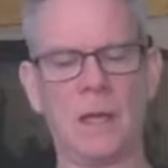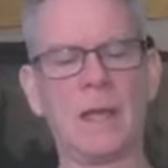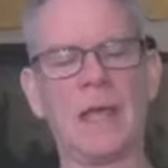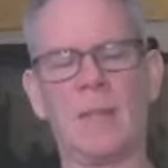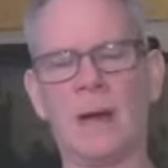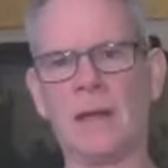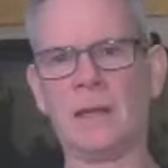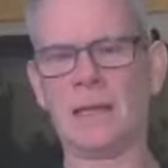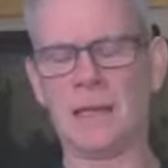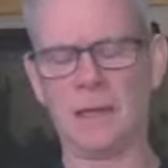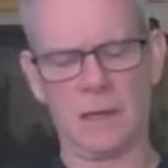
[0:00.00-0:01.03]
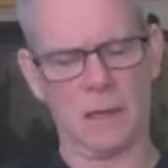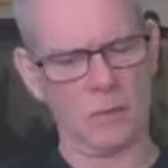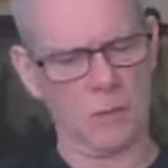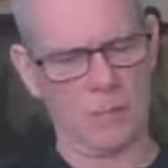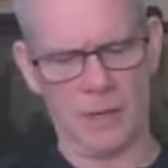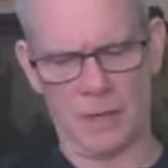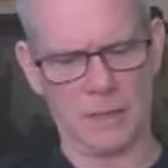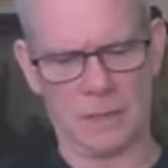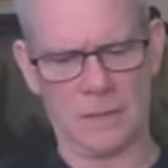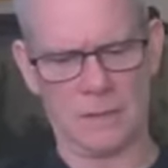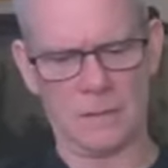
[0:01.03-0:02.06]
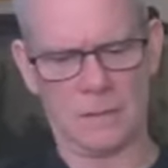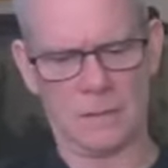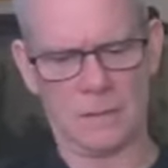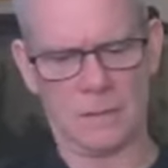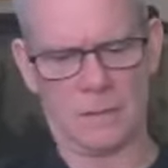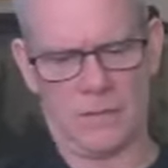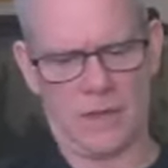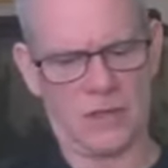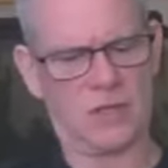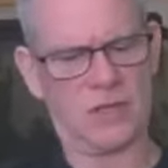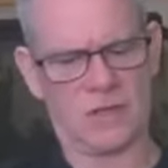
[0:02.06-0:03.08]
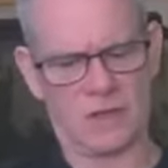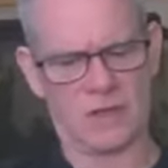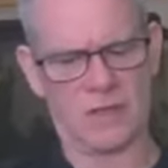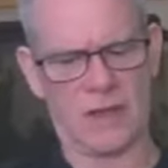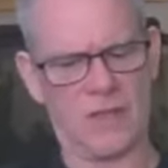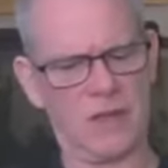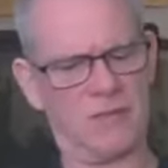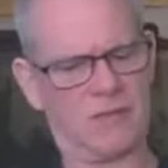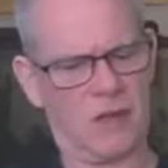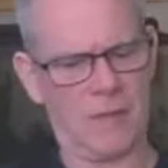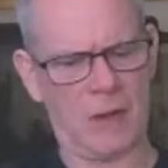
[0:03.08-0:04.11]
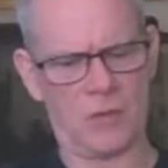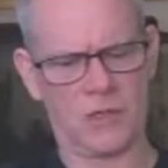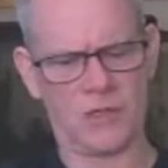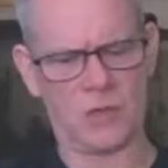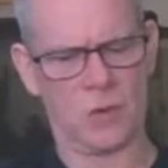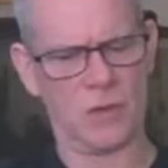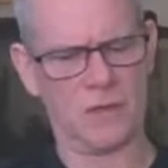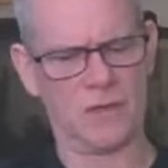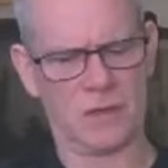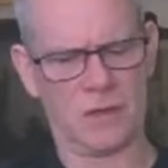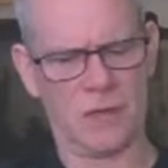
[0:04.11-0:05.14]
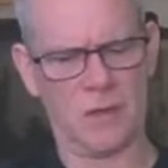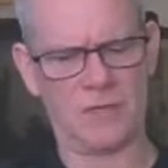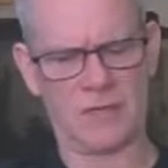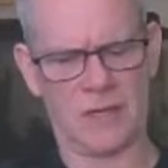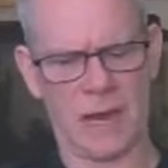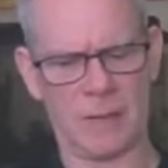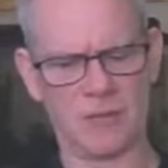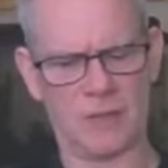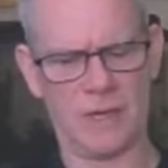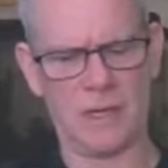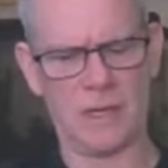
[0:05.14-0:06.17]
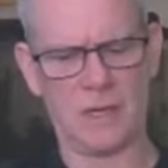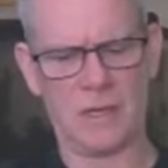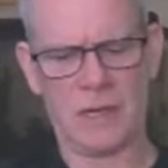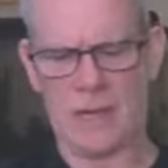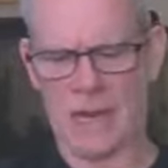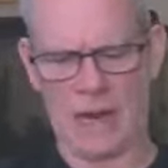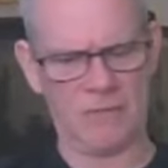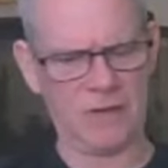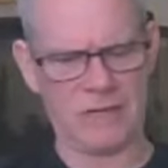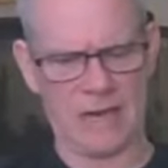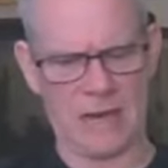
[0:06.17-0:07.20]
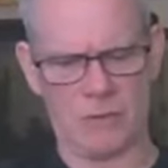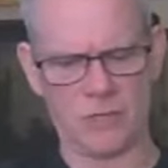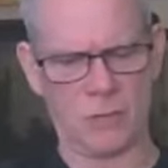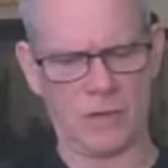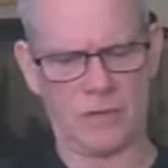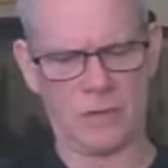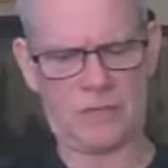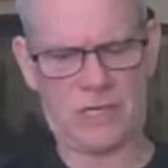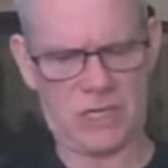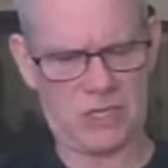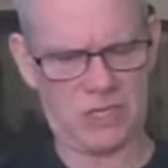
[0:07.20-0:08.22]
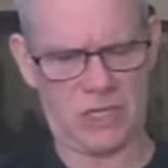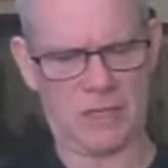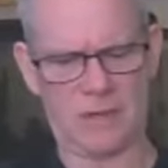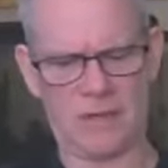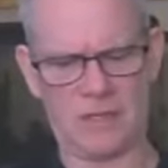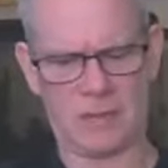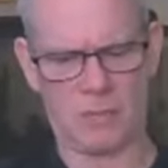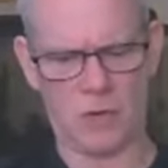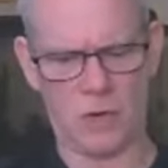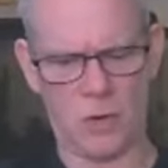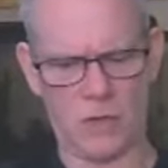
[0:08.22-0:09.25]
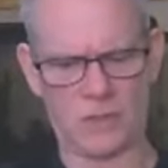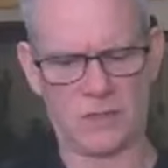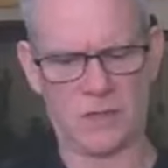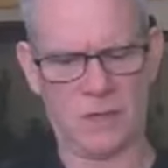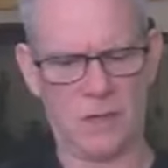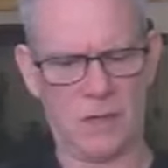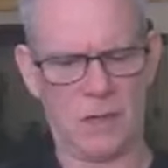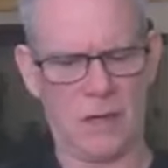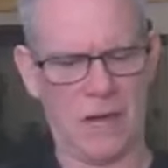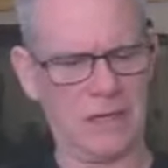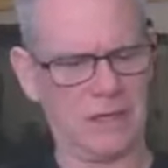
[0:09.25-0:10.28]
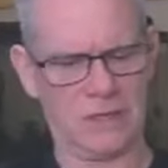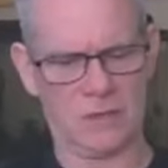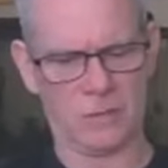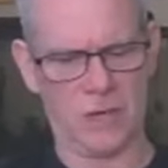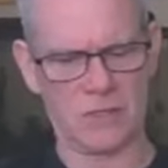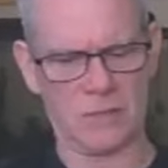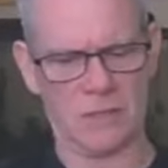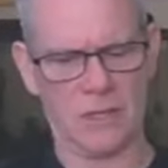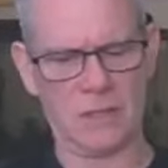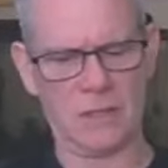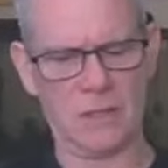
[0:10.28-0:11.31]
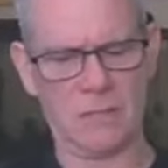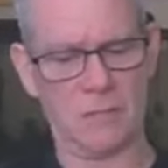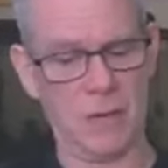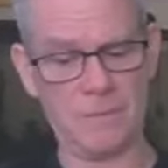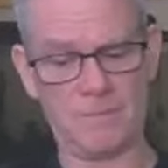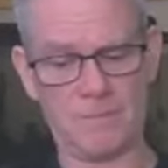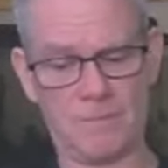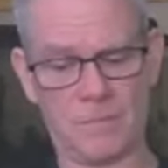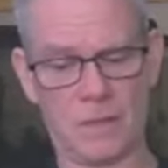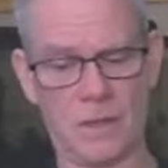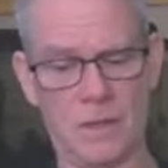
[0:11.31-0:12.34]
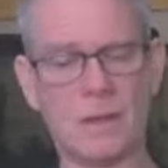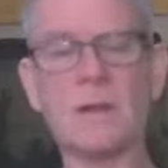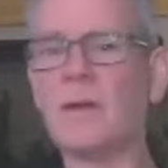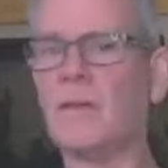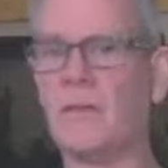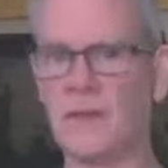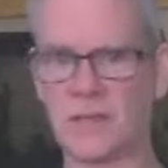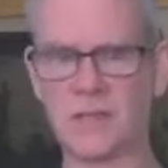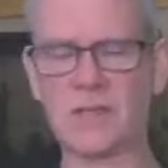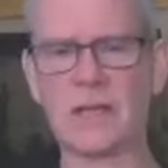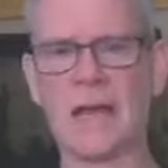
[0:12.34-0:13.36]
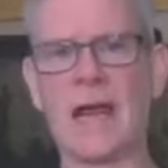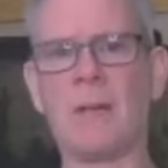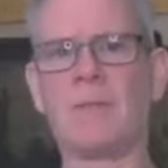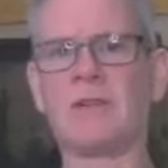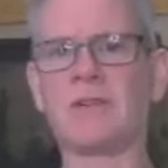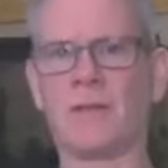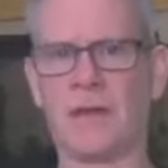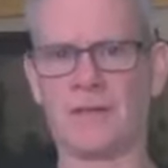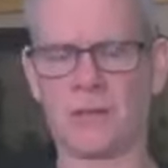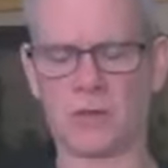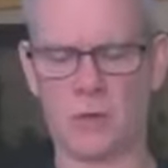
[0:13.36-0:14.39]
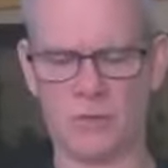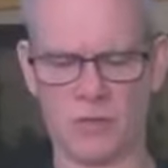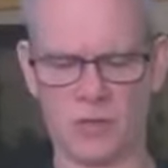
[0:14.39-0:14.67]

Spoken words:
"Am I leading a rebellion that Jesus said that you've come out with swords and clubs to capture me? Every day I was with you teaching in the temple courts, and you didn't arrest me. But this is going to happen so that the scriptures